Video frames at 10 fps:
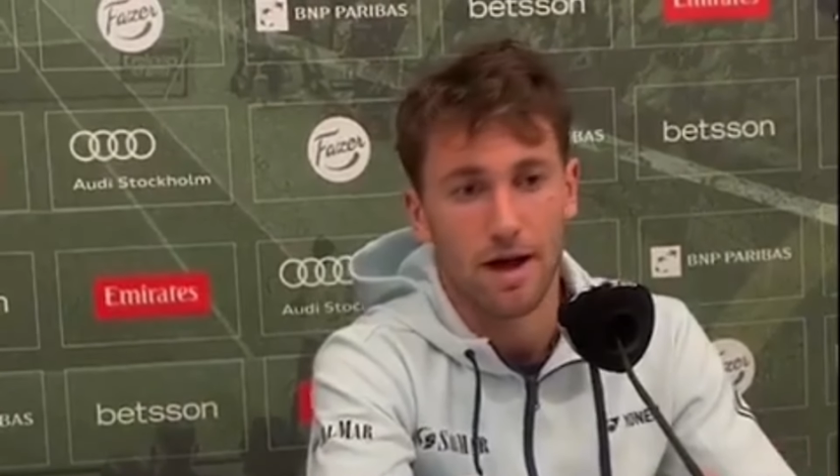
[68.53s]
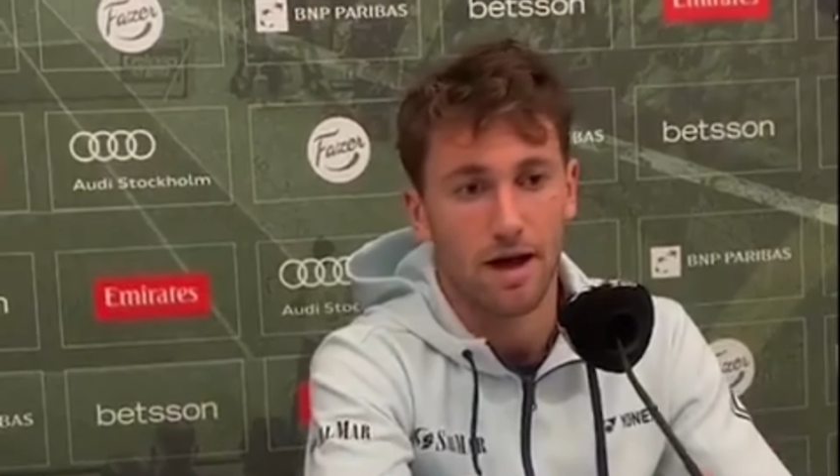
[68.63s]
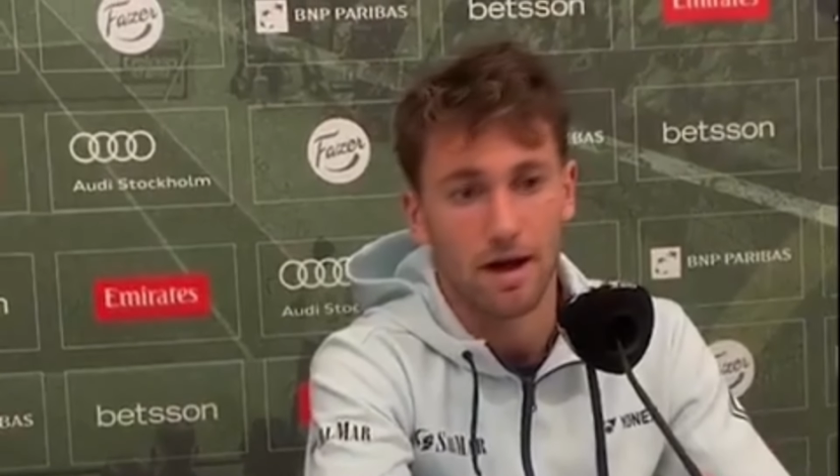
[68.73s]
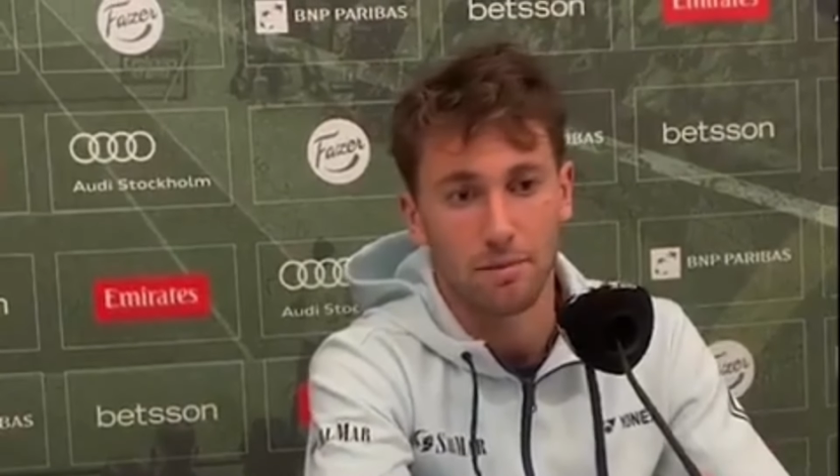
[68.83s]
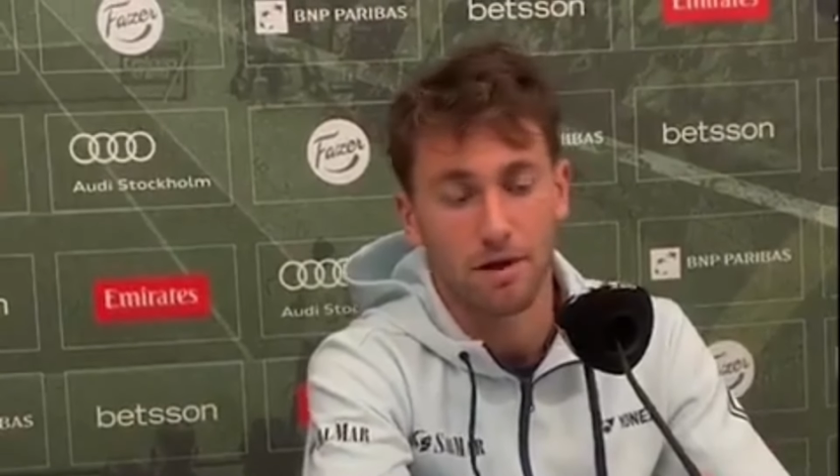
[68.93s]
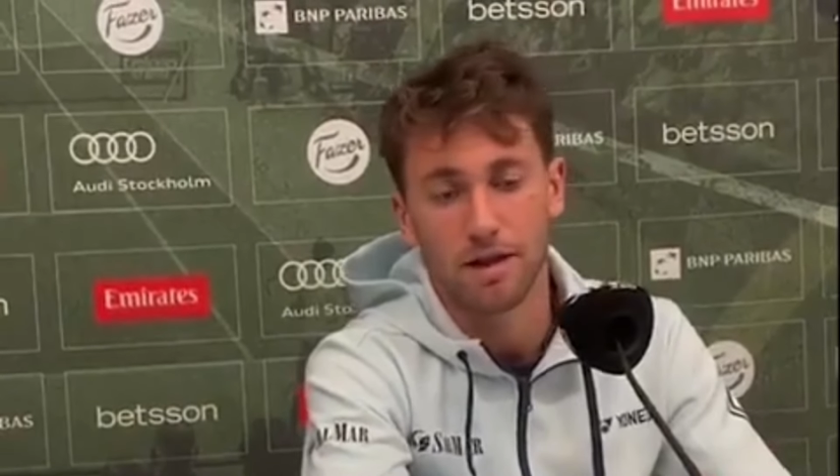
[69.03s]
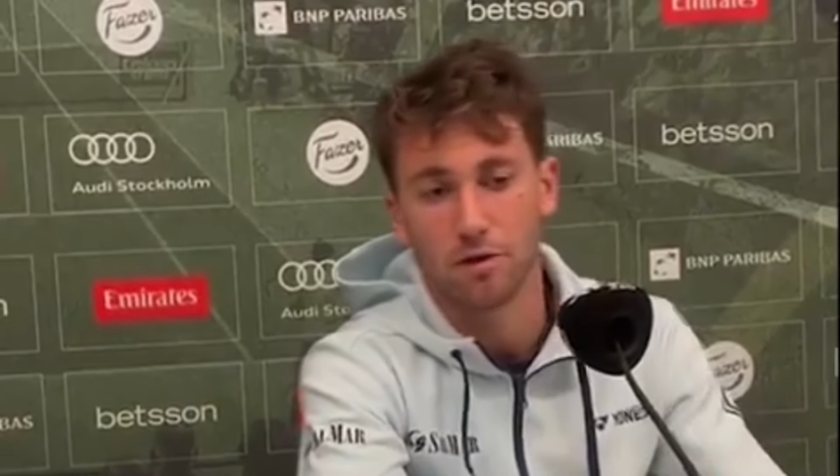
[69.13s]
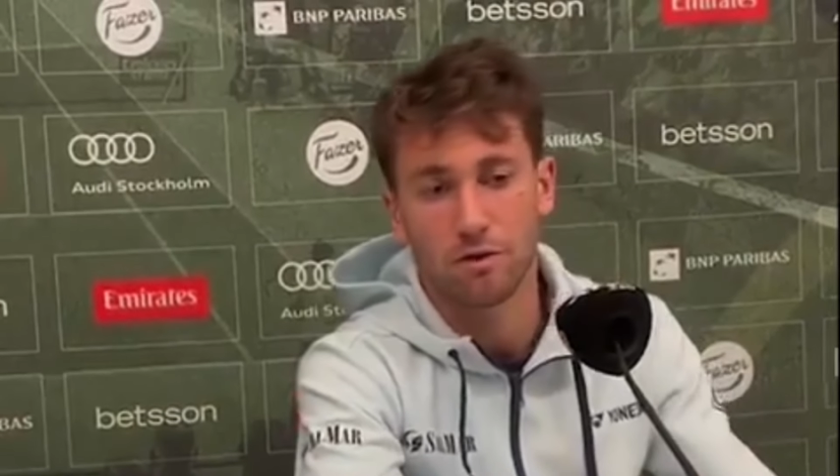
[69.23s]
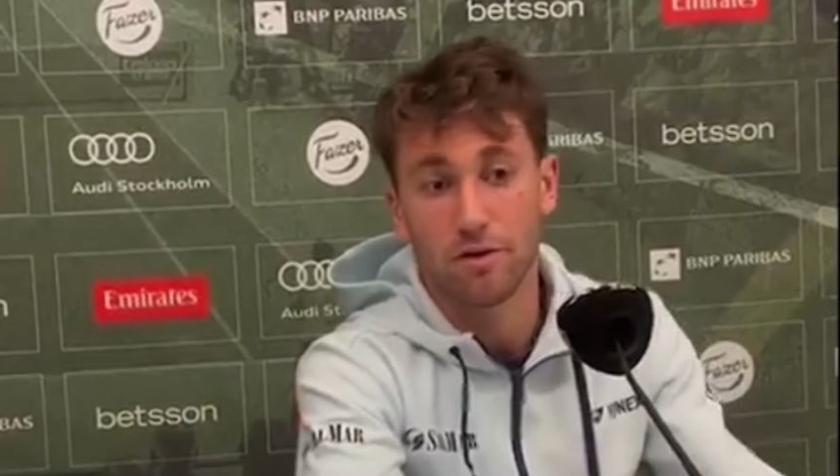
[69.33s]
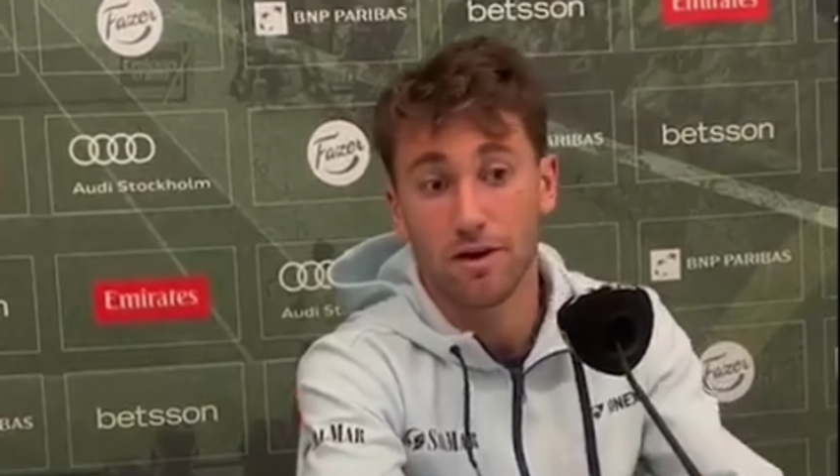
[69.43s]
I might
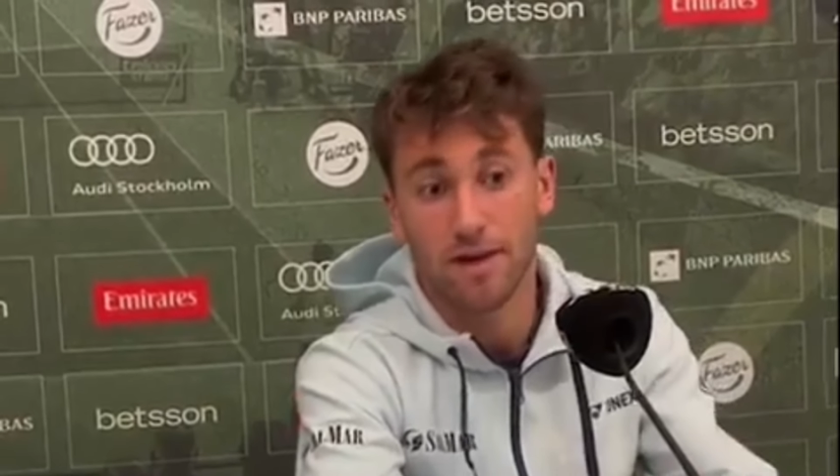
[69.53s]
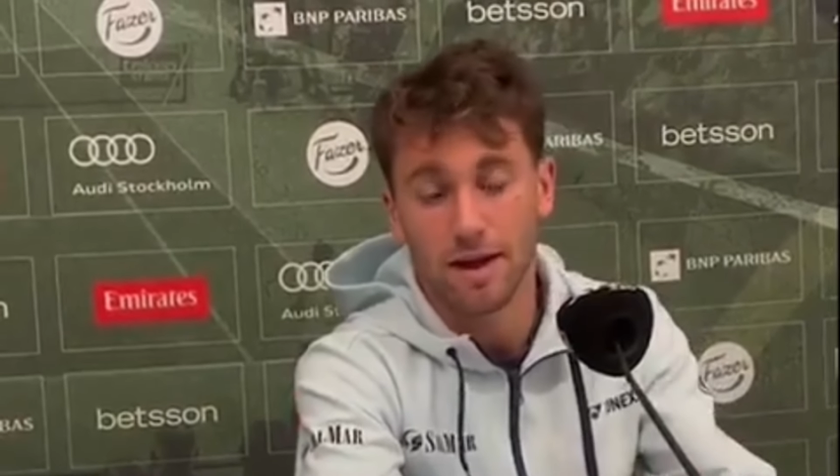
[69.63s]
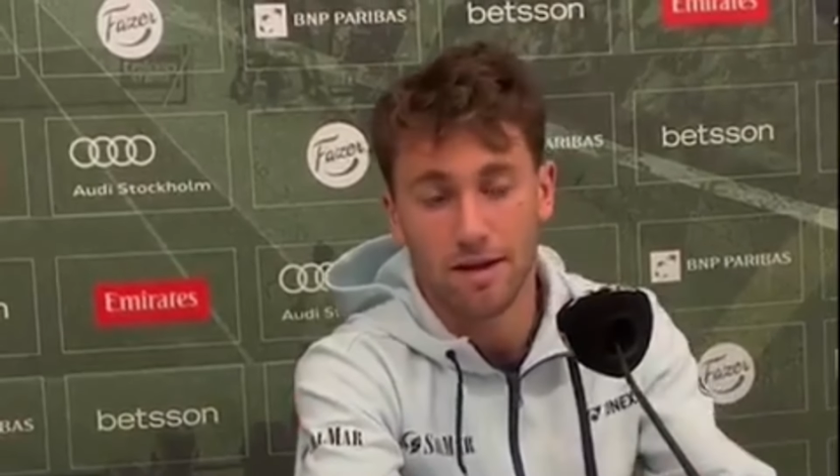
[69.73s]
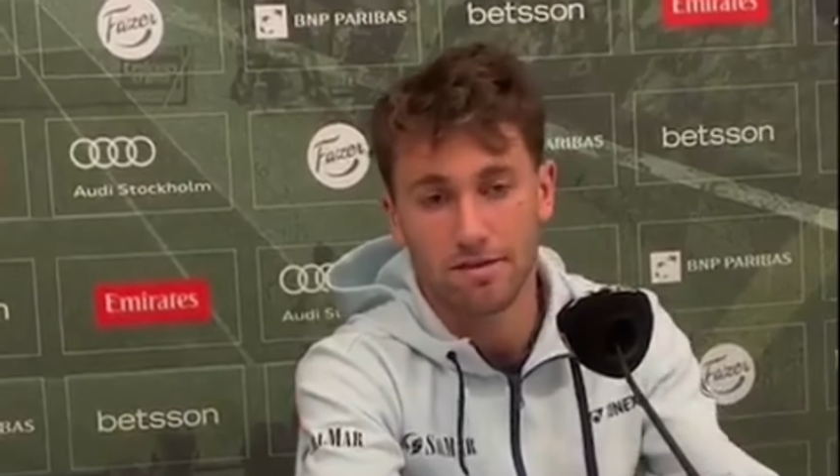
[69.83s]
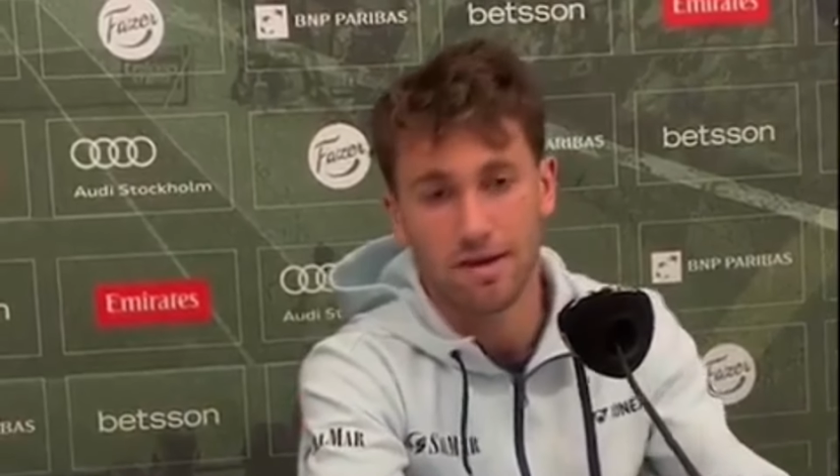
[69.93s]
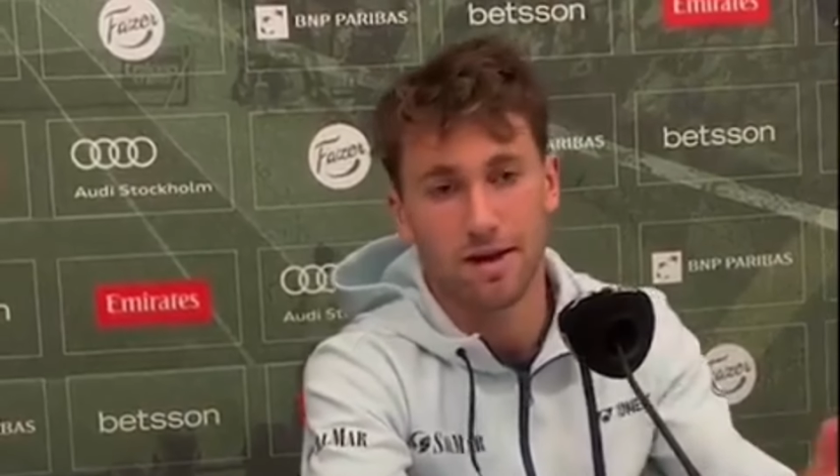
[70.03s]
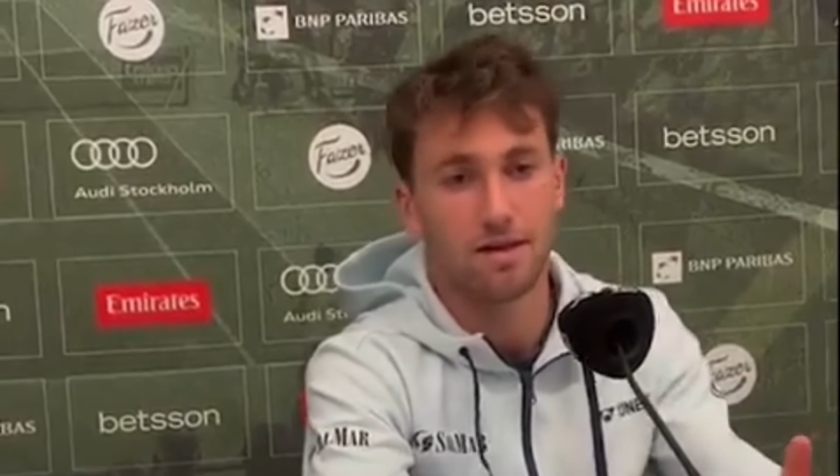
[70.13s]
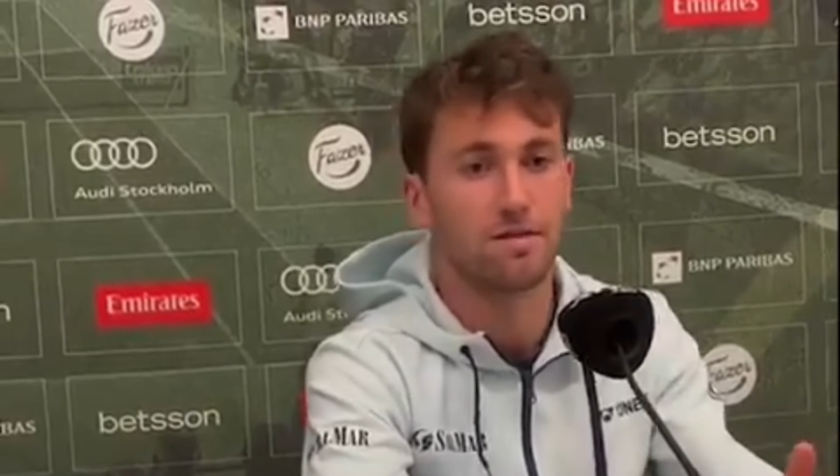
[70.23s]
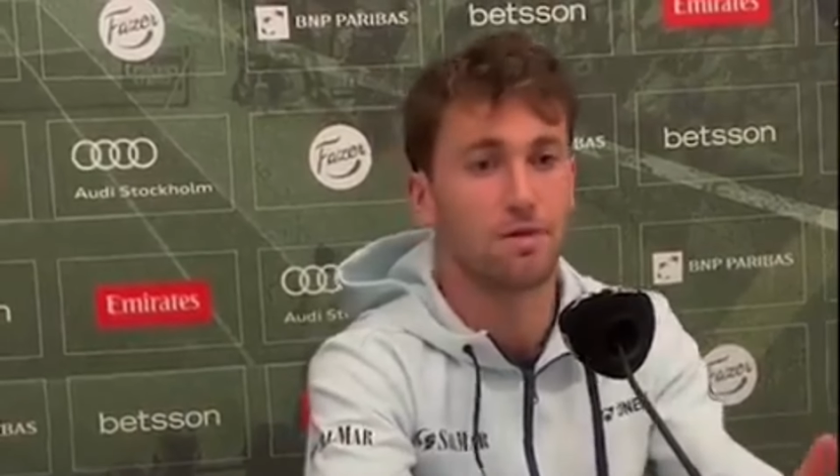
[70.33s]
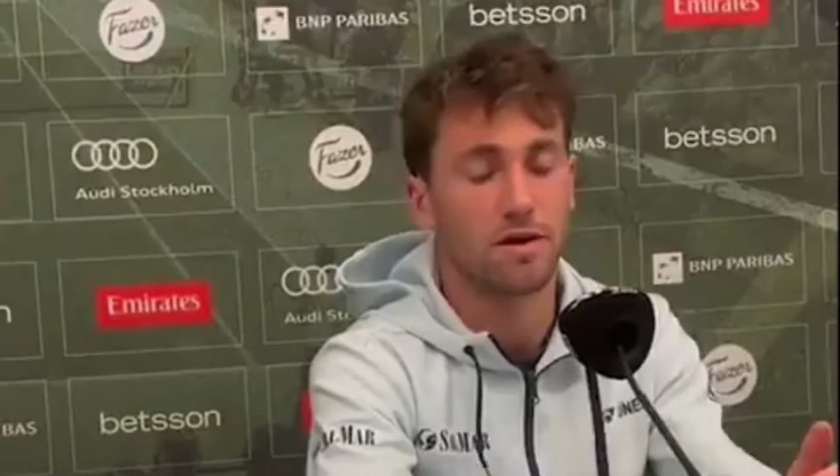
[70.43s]
look very naive saying
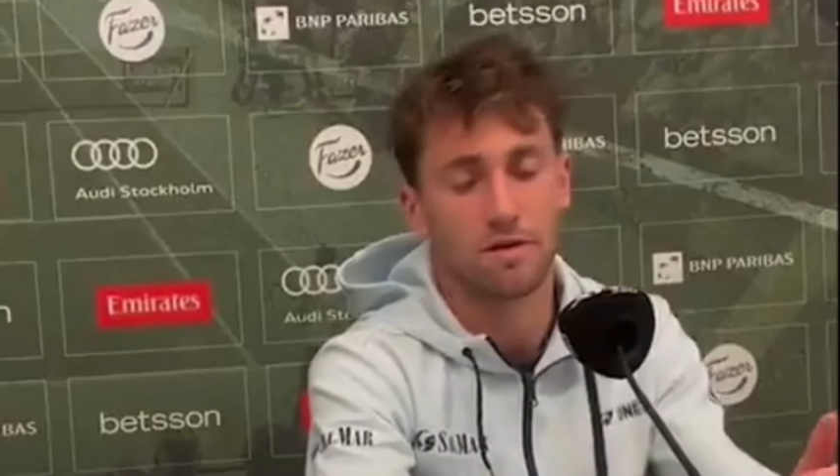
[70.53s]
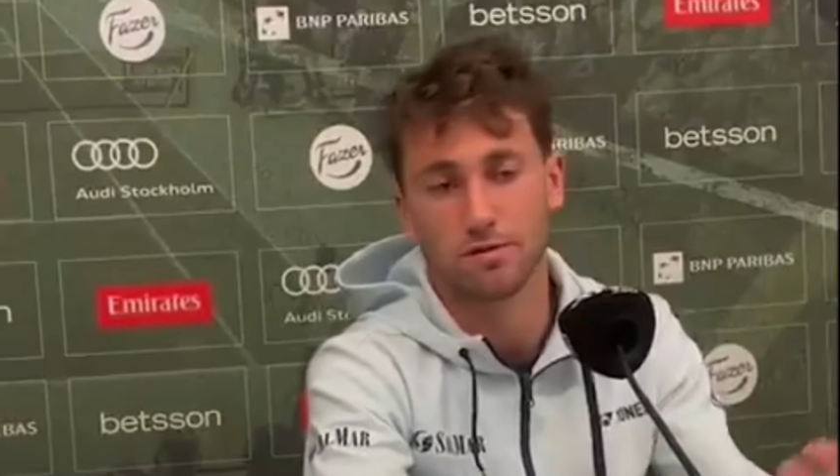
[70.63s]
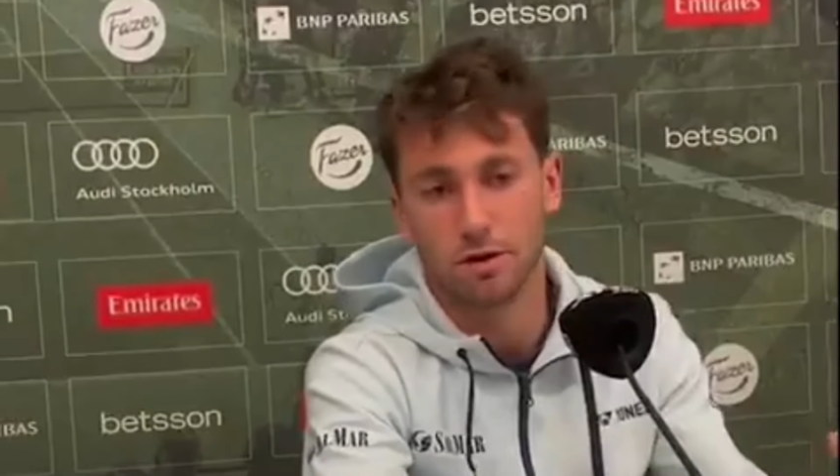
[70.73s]
this because,